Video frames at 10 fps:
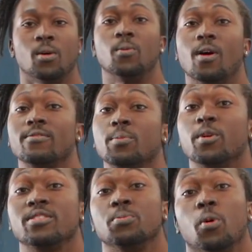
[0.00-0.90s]
One of the
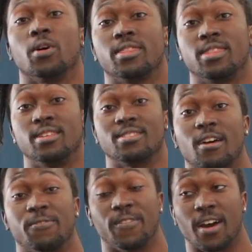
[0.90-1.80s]
most important things
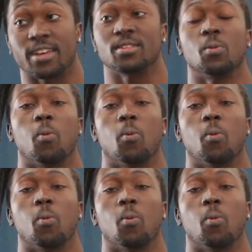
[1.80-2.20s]
I find